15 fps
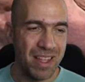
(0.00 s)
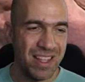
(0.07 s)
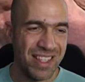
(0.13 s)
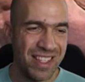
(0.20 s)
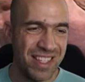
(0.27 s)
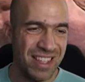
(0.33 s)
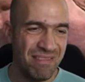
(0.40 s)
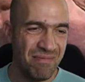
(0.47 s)

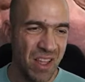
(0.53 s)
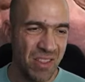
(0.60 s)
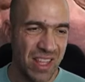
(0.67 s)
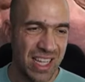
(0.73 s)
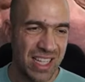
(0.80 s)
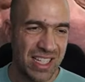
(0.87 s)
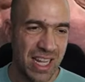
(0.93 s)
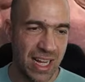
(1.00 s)
It's
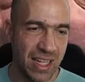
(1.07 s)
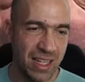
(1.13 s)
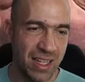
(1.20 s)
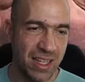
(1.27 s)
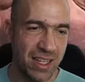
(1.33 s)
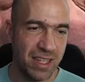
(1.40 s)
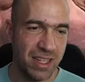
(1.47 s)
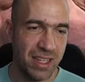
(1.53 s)
not
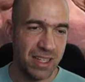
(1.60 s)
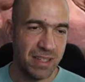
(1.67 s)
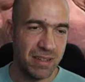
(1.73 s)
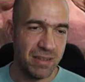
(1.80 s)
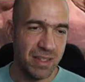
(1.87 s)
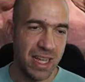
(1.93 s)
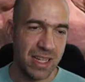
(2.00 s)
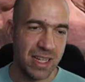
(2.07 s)

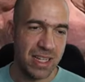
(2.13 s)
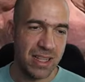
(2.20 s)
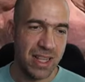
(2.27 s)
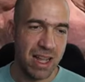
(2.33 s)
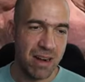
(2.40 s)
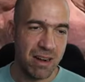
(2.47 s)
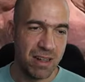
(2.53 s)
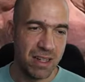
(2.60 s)
exactly... Yeah,
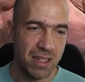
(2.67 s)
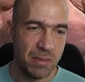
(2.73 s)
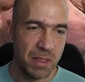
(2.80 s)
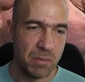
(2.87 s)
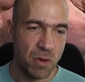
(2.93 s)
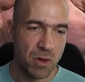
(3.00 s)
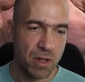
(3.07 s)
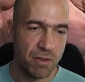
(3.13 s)
they're a little
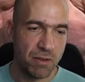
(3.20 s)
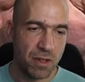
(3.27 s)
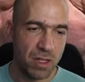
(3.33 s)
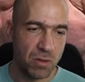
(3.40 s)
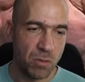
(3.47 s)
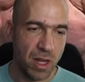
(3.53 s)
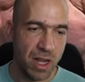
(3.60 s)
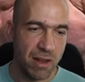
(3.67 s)
bit more
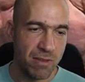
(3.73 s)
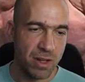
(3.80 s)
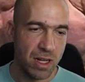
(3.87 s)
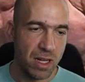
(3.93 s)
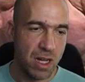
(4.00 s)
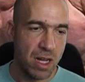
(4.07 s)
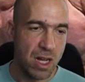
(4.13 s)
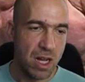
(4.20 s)
difficult. We have a
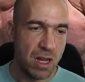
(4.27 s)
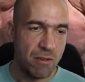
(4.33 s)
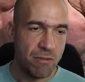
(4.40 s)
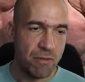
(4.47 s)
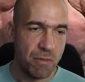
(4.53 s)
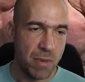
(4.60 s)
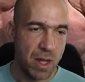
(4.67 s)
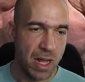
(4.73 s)

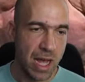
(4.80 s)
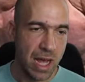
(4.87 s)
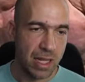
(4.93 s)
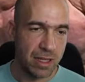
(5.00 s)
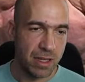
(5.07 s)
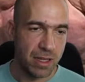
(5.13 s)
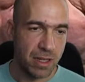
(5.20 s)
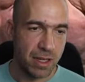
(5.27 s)
female
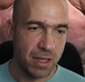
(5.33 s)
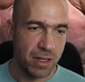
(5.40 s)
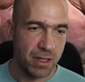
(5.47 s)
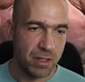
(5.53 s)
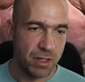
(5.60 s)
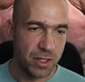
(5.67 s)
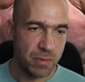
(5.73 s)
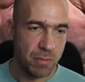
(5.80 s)
hand in
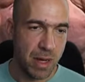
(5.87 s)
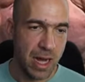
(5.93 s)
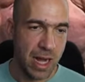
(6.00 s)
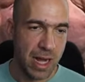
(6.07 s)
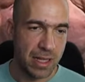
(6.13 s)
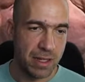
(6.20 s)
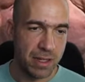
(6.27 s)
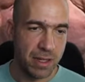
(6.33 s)
here, just
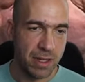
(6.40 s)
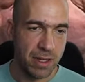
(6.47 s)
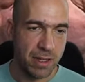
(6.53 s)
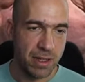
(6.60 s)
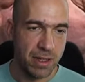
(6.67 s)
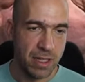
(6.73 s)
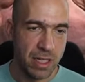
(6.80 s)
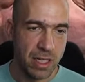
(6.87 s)
behind in
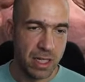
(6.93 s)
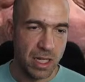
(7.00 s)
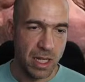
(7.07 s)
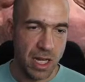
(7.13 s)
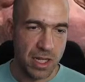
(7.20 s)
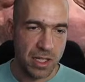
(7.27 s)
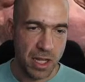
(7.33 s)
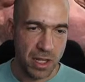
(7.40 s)
here.
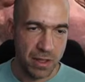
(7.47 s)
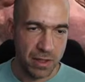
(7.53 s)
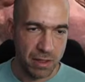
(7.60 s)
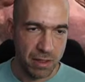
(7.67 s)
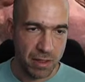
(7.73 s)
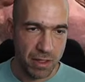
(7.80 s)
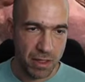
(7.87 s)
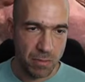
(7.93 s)
It's
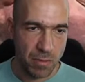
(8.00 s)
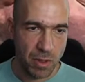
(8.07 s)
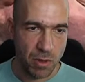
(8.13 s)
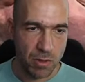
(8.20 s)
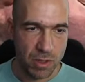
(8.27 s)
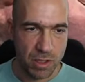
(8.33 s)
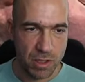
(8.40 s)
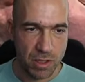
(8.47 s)
hidden
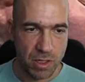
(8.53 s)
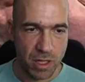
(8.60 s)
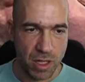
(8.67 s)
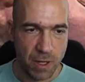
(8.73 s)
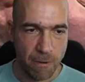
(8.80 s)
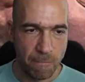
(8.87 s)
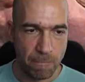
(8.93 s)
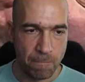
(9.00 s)
because it's
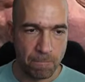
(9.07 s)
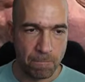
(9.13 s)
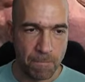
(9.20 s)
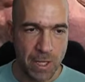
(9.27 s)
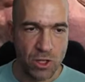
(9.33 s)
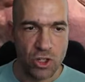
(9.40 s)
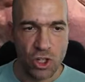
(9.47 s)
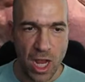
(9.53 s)
um,
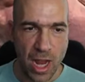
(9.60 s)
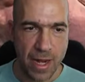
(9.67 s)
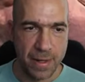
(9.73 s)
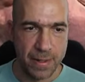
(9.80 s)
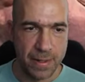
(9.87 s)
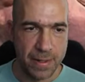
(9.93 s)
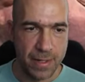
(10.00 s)
it's shy.